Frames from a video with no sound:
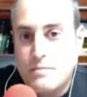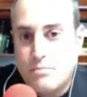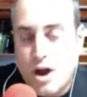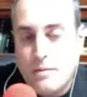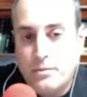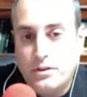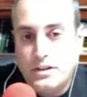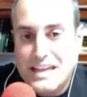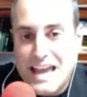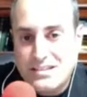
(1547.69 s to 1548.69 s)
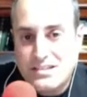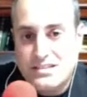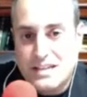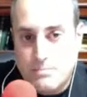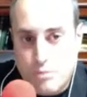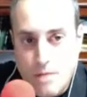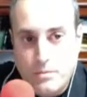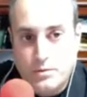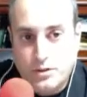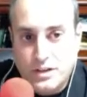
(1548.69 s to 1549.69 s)
improbability NASA's
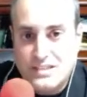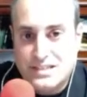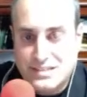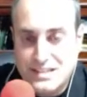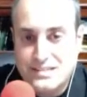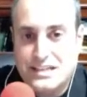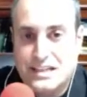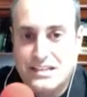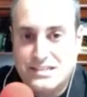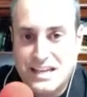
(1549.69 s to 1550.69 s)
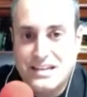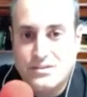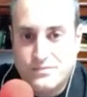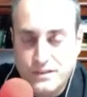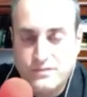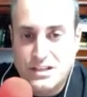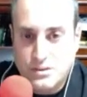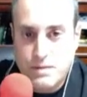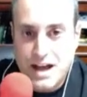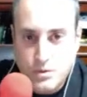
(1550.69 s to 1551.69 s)
improbability statistic is 10 to the
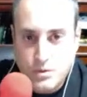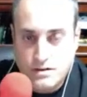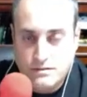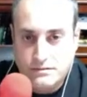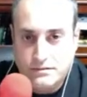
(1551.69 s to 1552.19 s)
50th power.